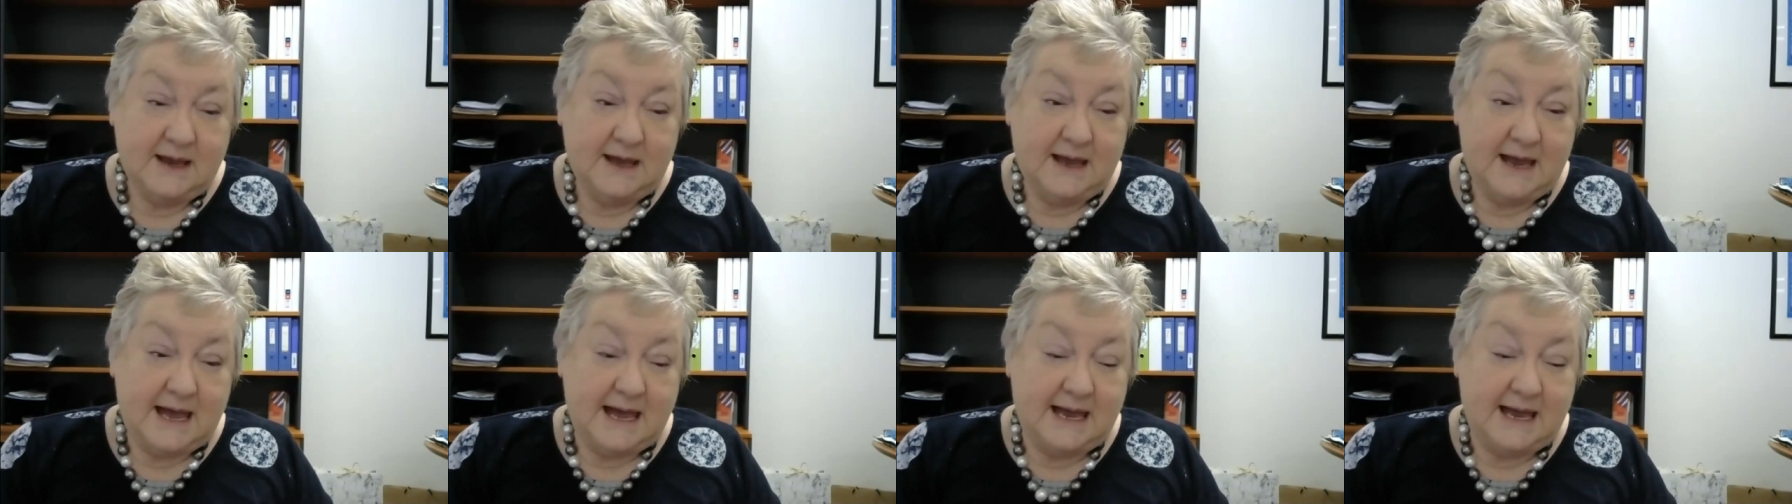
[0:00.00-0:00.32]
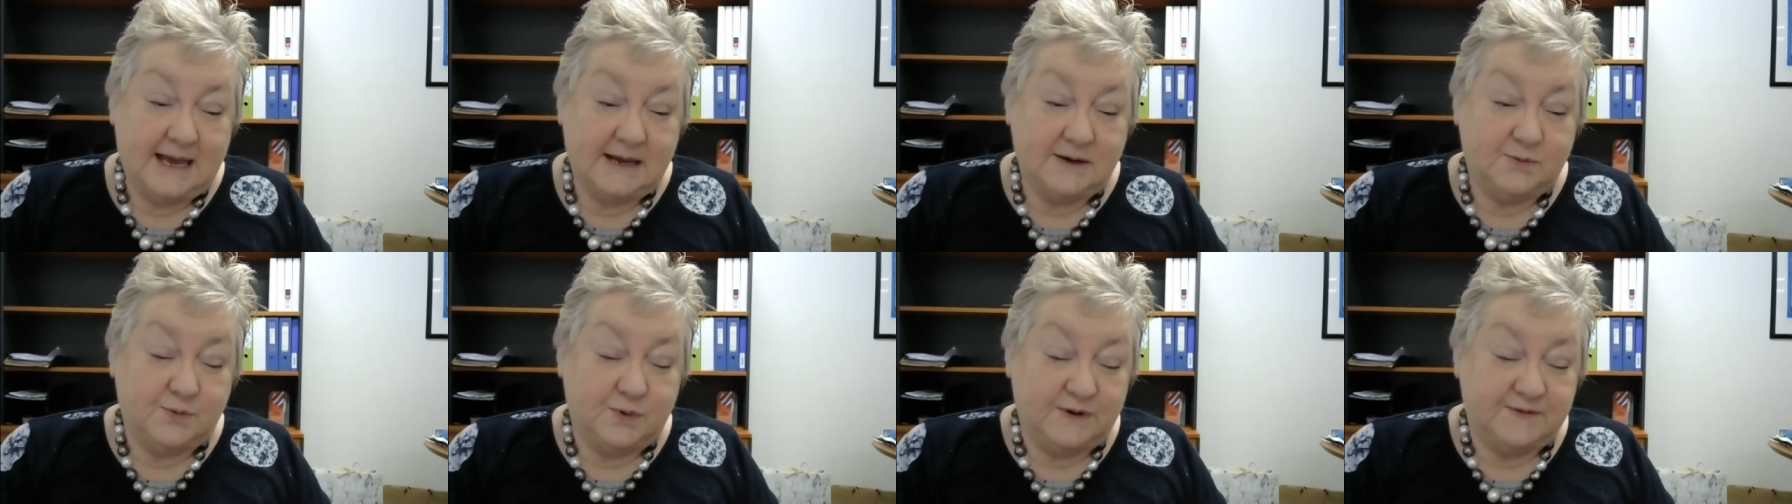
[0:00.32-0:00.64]

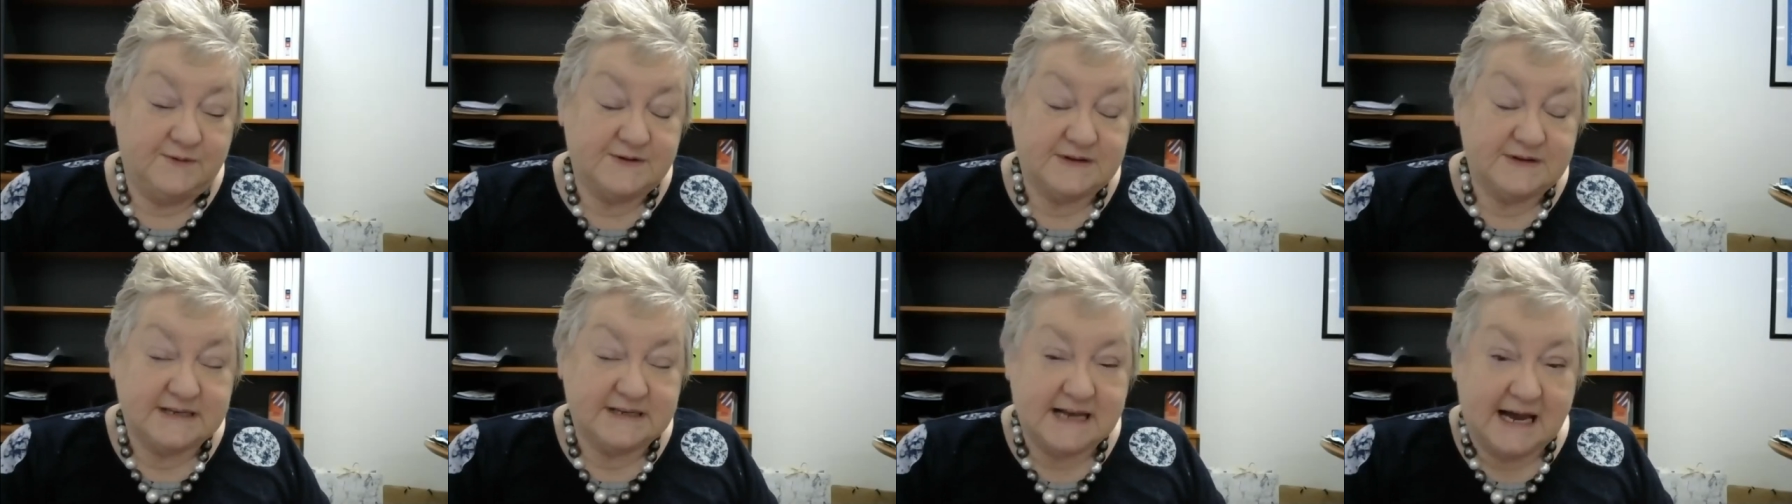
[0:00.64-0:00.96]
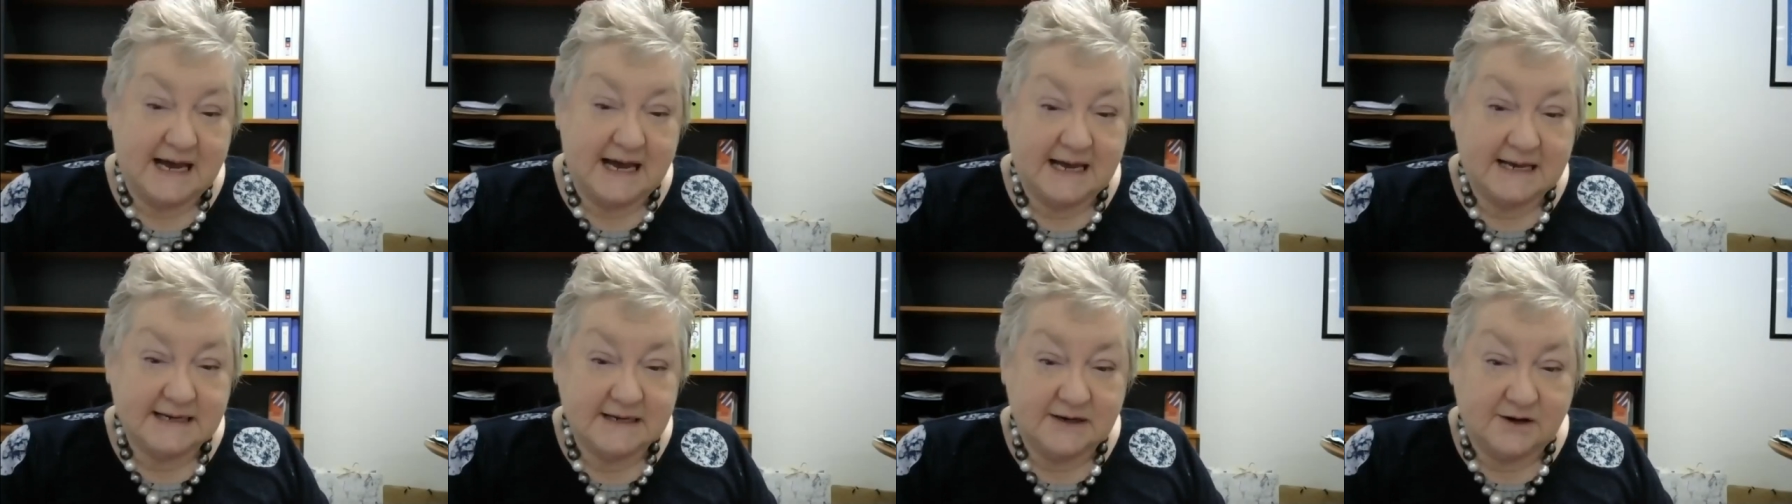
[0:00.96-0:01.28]
And we've
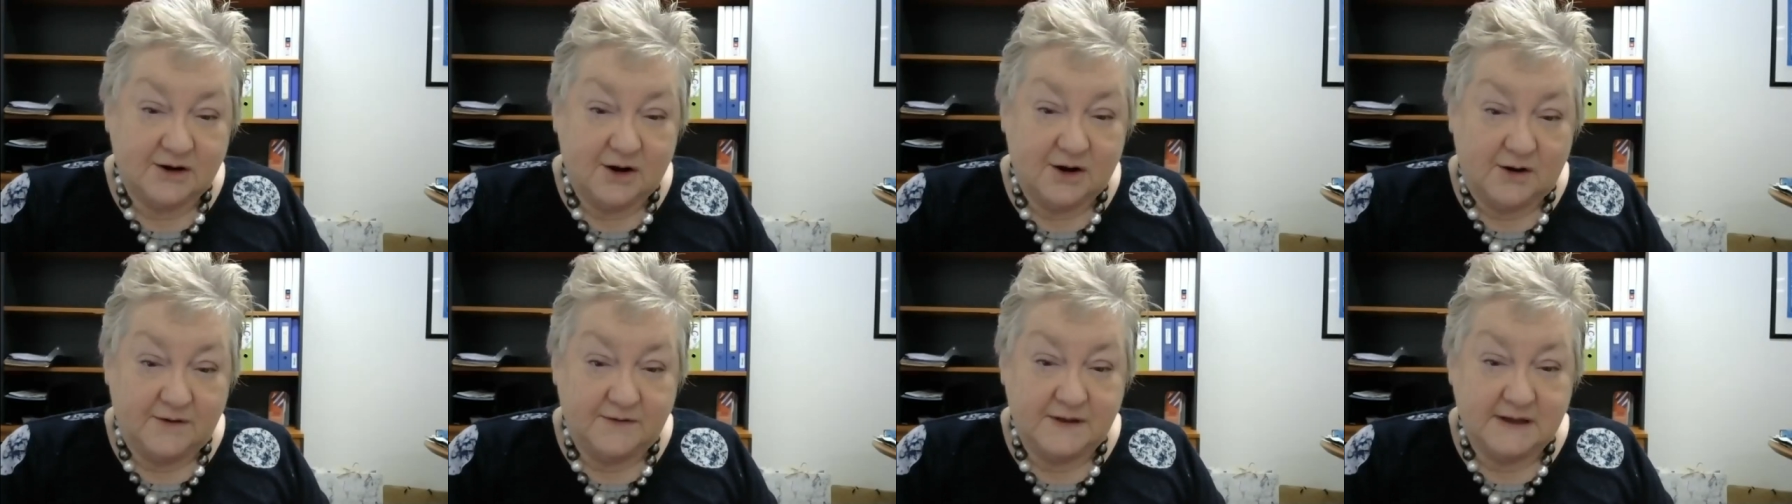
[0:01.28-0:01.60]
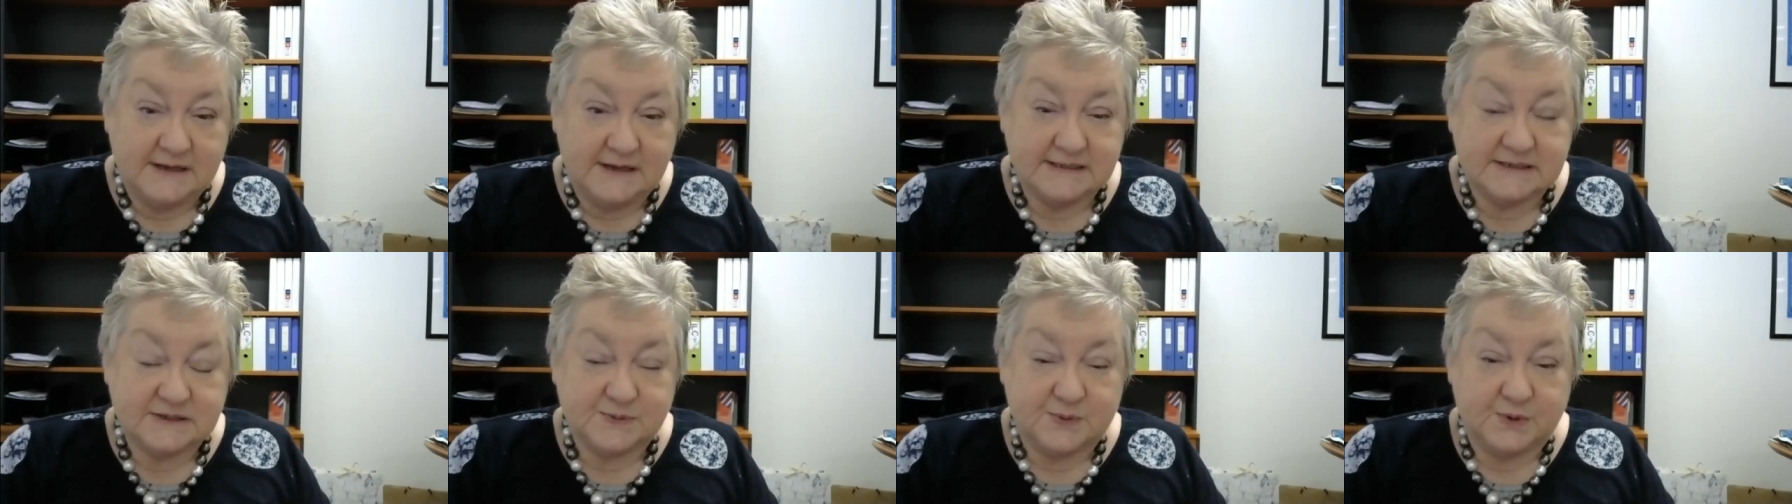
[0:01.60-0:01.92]
started on
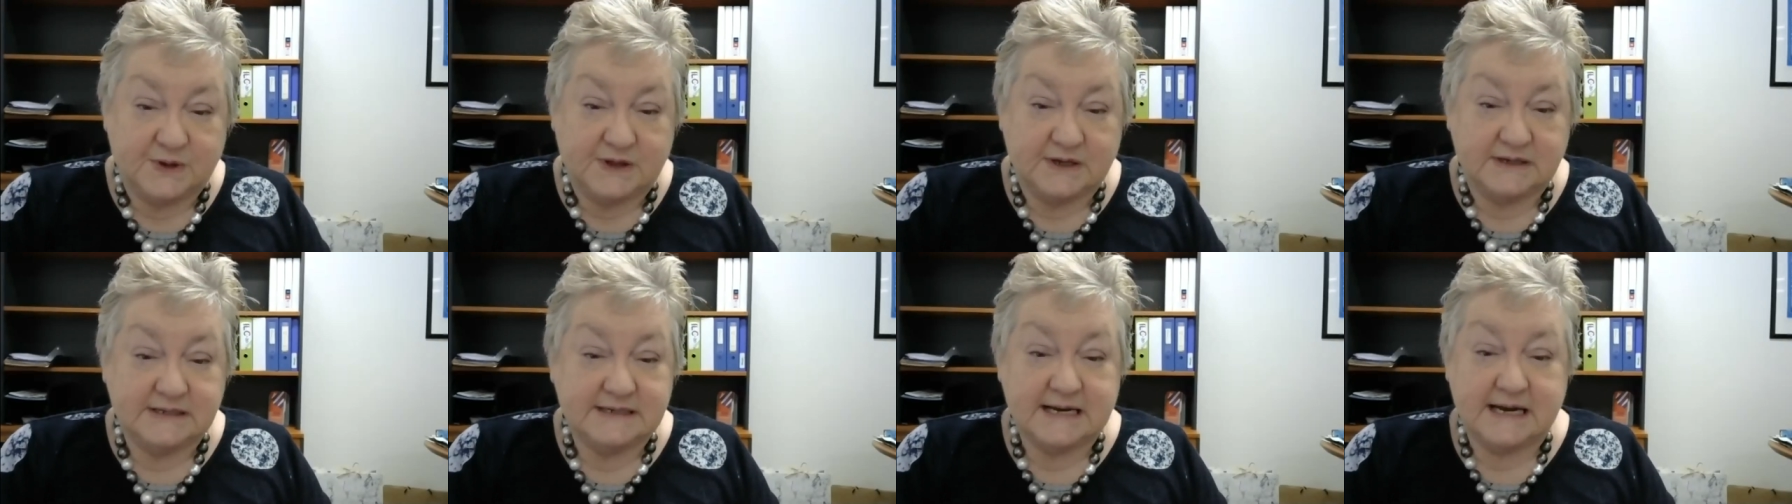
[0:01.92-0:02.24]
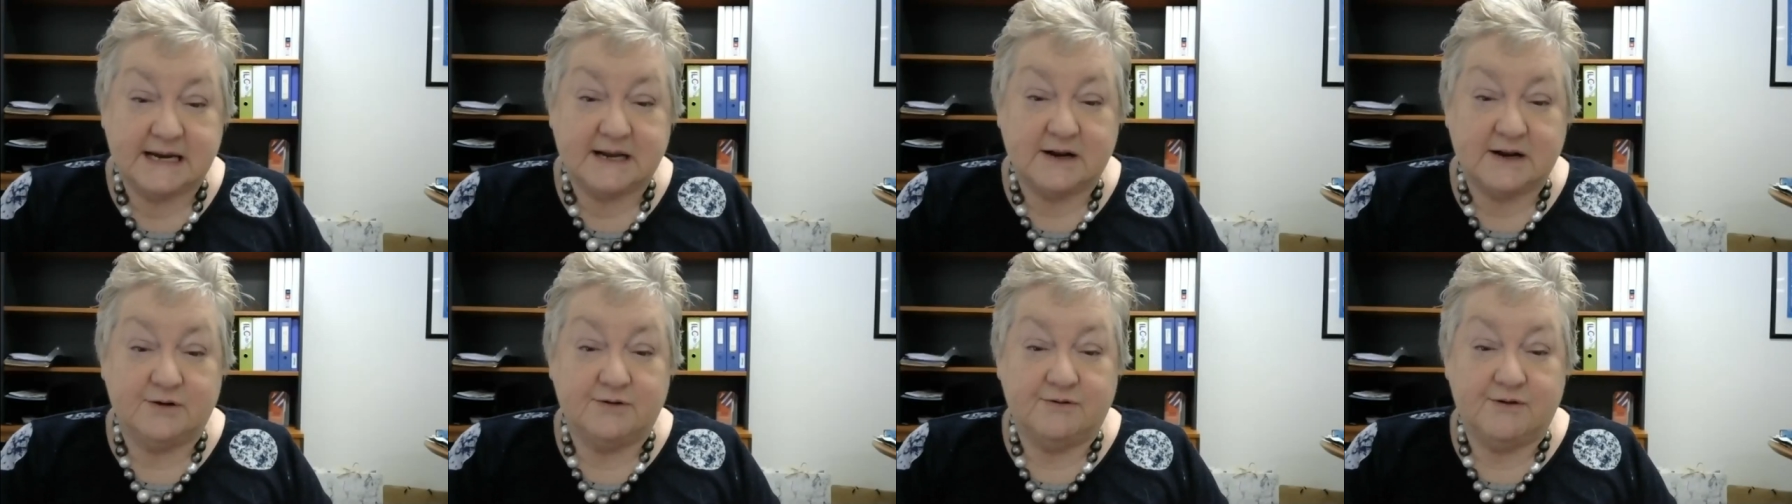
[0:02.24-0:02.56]
this with a
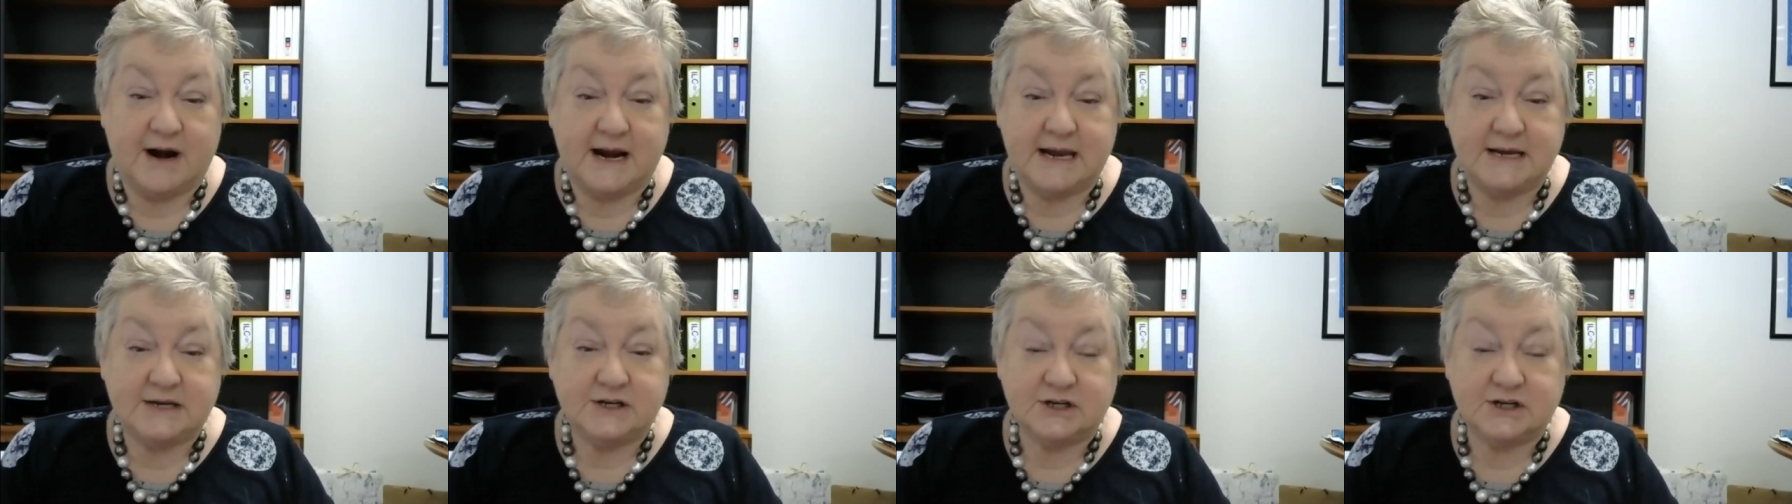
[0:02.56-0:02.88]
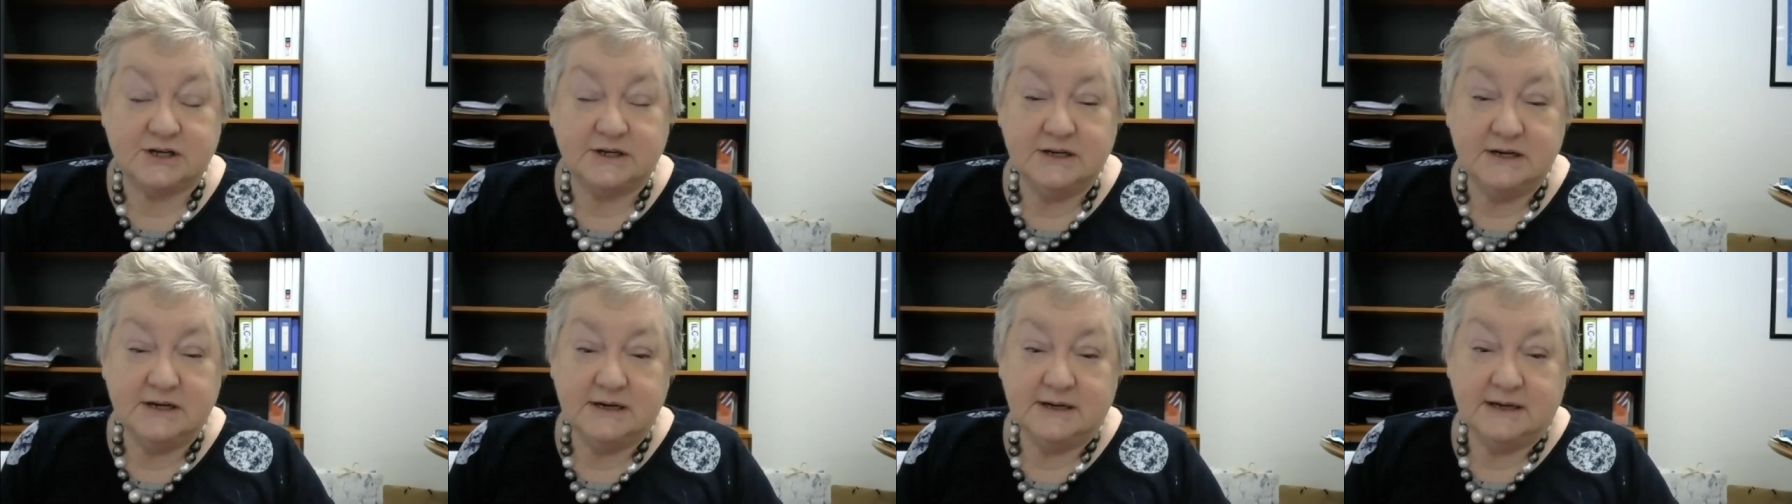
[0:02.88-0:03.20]

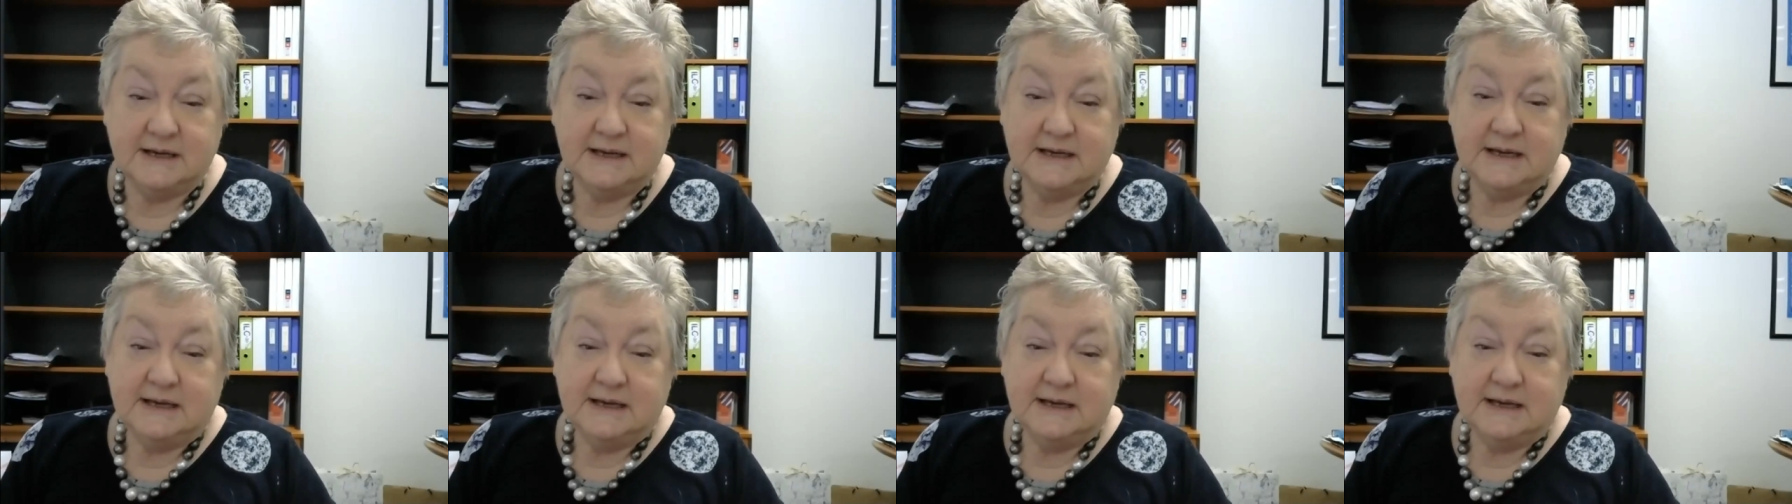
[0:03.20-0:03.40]
declaration,